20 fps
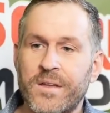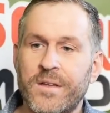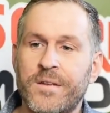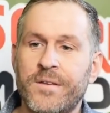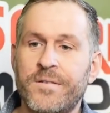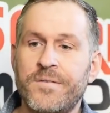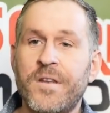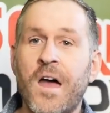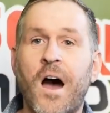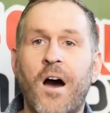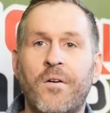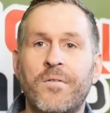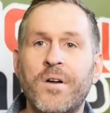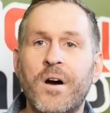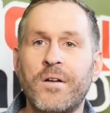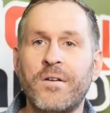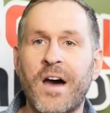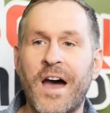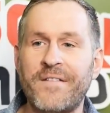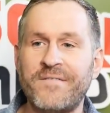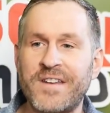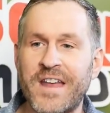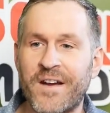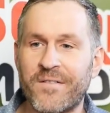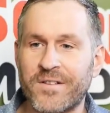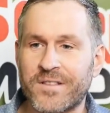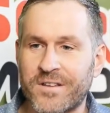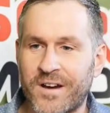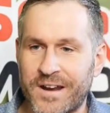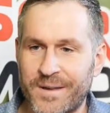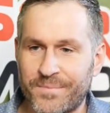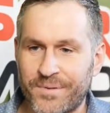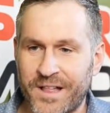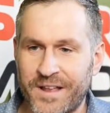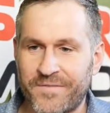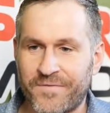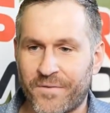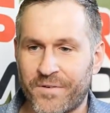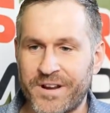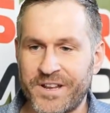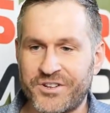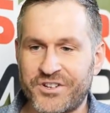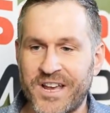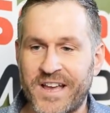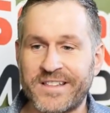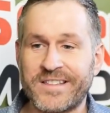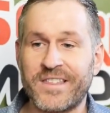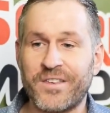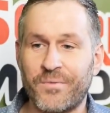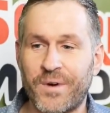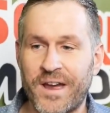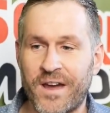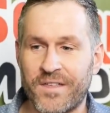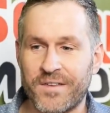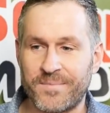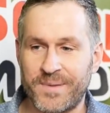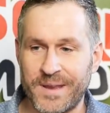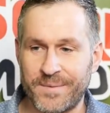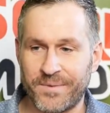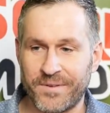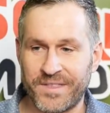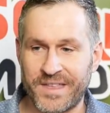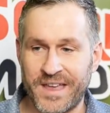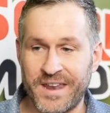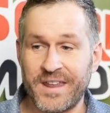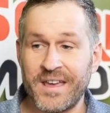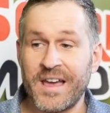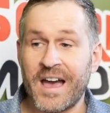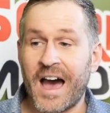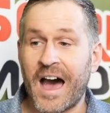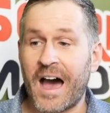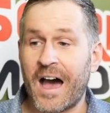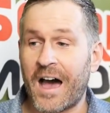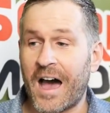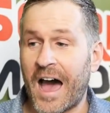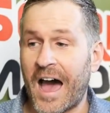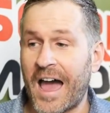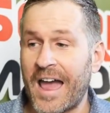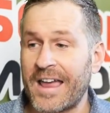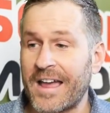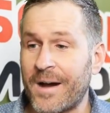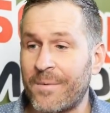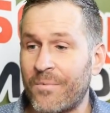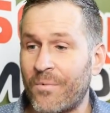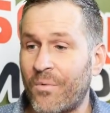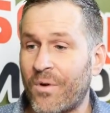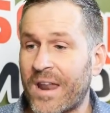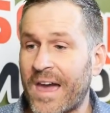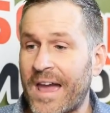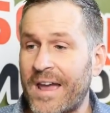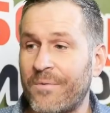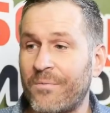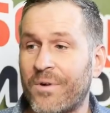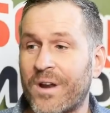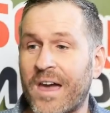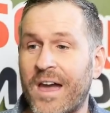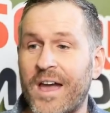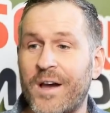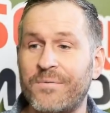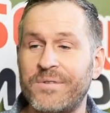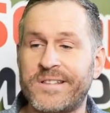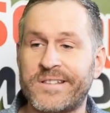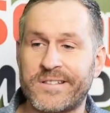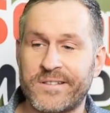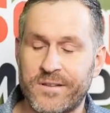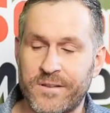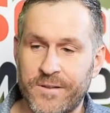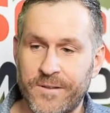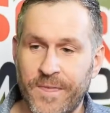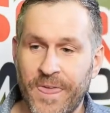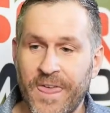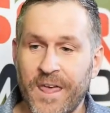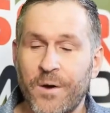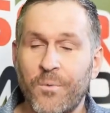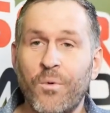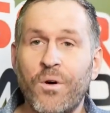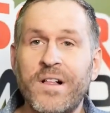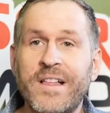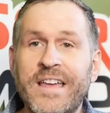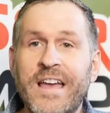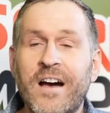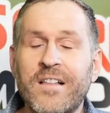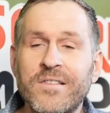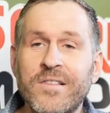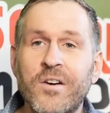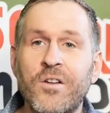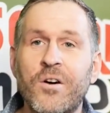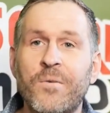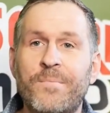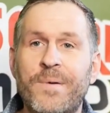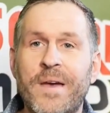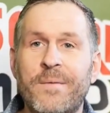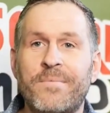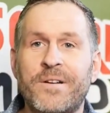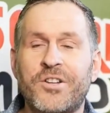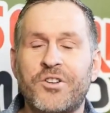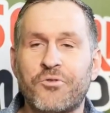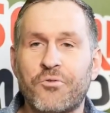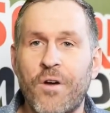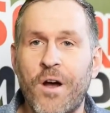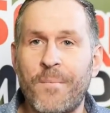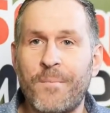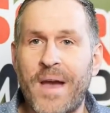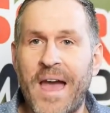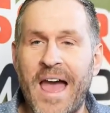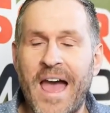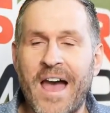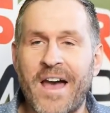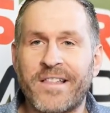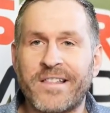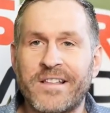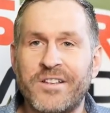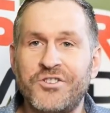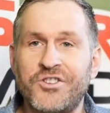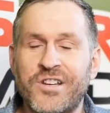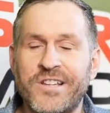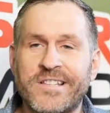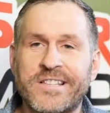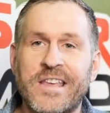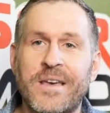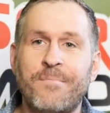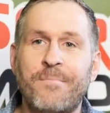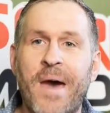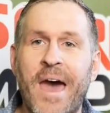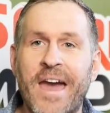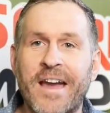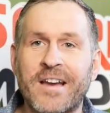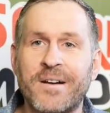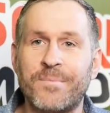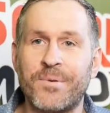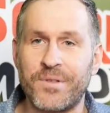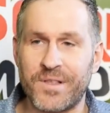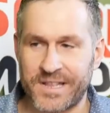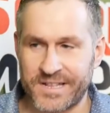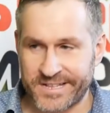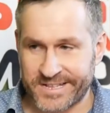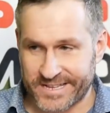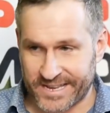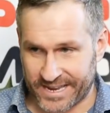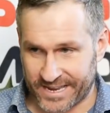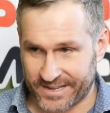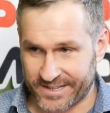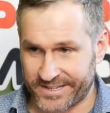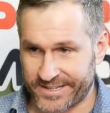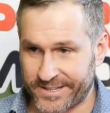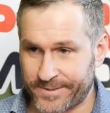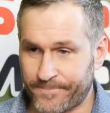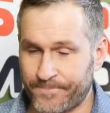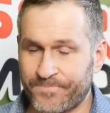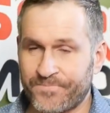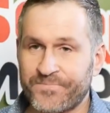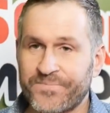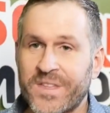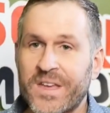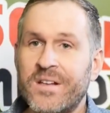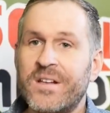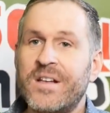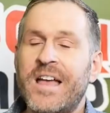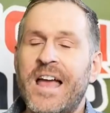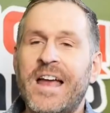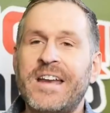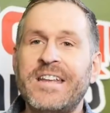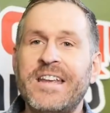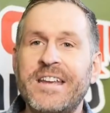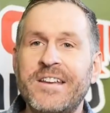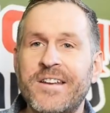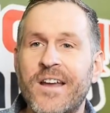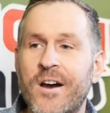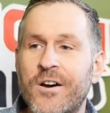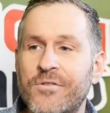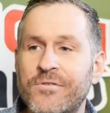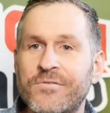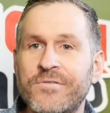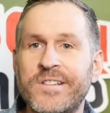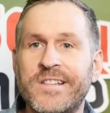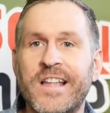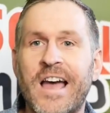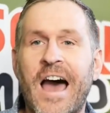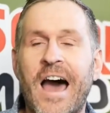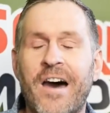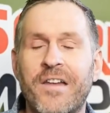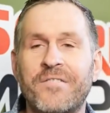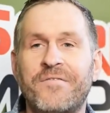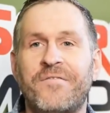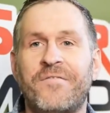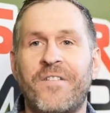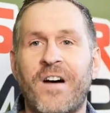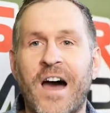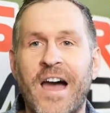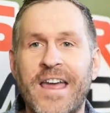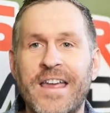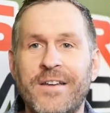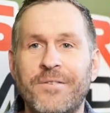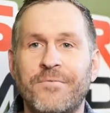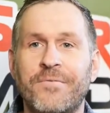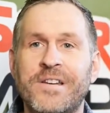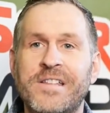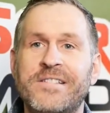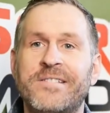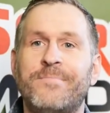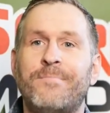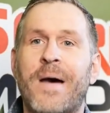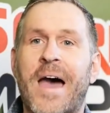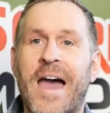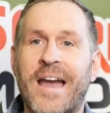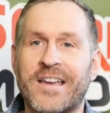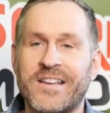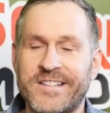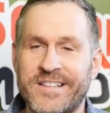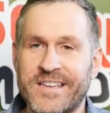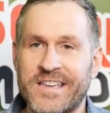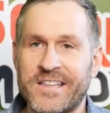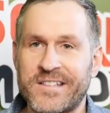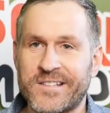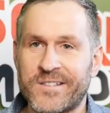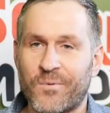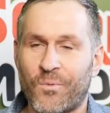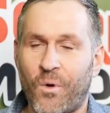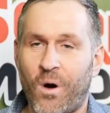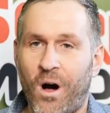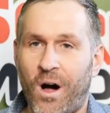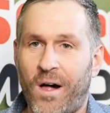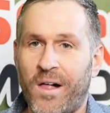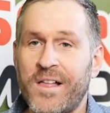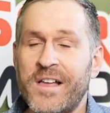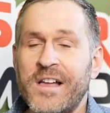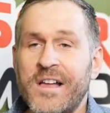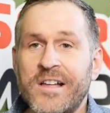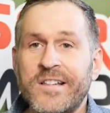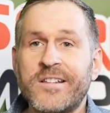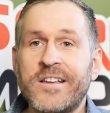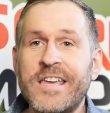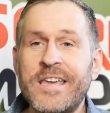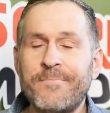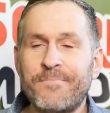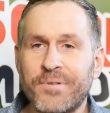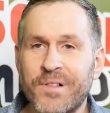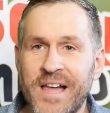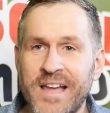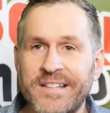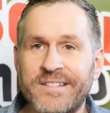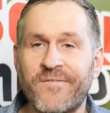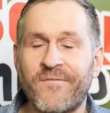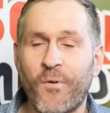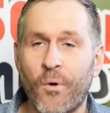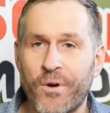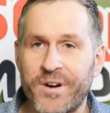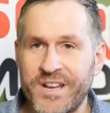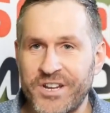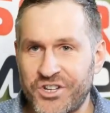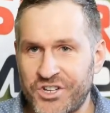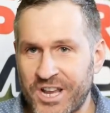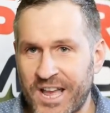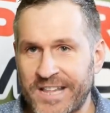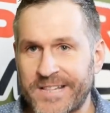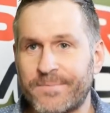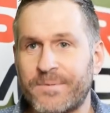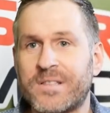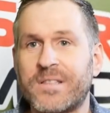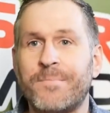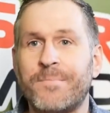No. I've never thought he played 4D chess in the way other people did. A little bit, but Trump has just impeccable instincts. And he knows how to fight when his back is against a wall. So he plays 4D chess with the